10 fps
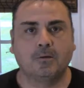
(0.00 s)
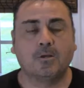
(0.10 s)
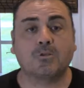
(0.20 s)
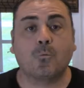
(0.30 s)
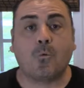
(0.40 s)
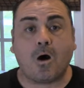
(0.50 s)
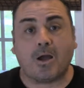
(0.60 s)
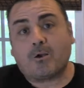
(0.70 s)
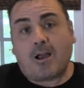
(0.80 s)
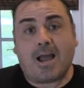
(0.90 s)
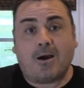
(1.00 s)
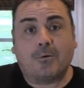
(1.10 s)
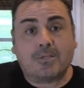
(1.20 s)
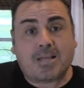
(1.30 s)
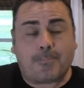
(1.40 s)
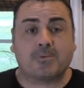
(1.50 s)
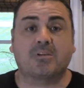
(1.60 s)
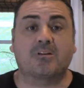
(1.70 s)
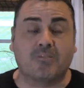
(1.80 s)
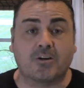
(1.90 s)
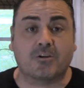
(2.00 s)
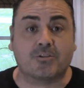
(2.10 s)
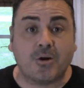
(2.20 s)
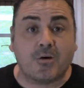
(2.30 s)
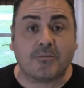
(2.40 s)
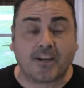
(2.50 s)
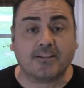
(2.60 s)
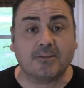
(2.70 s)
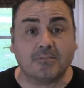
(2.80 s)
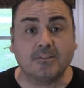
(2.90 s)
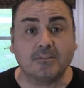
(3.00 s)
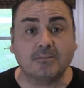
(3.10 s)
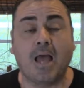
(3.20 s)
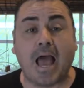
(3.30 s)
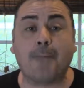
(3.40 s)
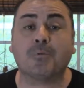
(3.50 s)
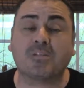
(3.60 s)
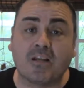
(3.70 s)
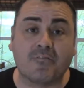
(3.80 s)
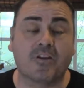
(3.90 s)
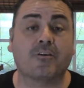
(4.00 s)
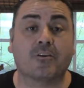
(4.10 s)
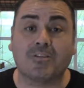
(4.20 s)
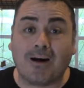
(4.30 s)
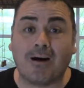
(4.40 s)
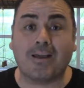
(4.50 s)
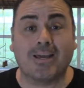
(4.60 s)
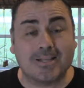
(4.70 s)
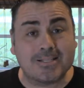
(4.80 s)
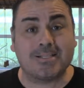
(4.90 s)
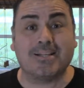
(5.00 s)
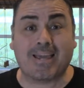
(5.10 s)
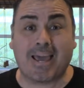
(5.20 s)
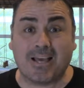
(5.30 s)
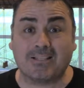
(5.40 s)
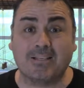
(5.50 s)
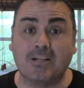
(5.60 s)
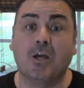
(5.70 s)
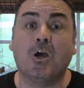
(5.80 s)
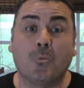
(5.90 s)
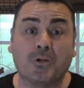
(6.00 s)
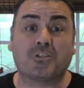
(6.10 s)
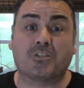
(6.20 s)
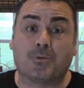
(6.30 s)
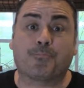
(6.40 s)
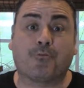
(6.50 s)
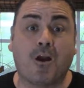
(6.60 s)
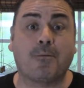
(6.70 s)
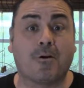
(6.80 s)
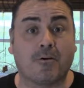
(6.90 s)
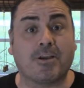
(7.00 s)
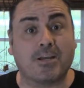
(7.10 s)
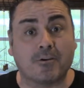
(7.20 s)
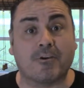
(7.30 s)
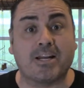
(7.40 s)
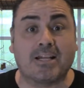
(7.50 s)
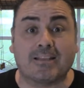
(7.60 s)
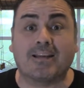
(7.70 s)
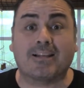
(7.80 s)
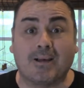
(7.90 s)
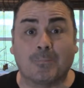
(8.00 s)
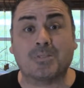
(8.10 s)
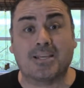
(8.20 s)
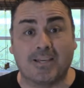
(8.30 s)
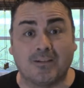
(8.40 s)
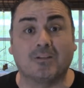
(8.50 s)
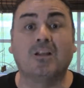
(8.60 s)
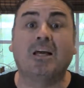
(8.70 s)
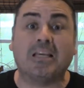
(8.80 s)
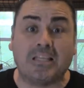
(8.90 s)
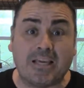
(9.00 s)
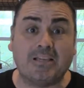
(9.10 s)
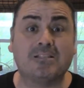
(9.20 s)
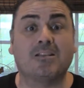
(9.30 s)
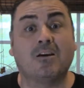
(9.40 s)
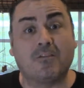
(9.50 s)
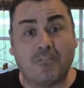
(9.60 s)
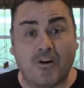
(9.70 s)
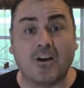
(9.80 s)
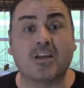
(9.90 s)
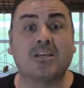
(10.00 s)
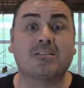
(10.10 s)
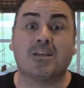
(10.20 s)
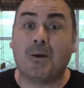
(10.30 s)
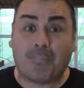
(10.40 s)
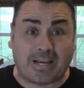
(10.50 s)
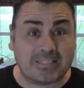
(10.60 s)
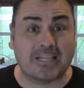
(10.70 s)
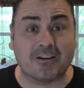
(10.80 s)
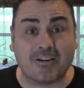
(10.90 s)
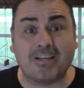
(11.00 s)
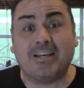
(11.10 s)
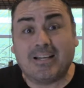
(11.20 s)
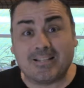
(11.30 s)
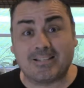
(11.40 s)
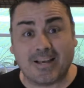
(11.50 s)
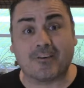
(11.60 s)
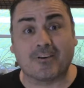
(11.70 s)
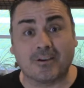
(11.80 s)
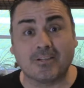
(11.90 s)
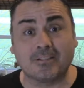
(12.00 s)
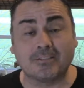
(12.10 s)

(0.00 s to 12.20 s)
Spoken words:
So why or how is apple cider vinegar so effective? Apple cider vinegar is high in acetic acid, which is the primary ingredient that helps kill yeast, fungus, bacteria, etc.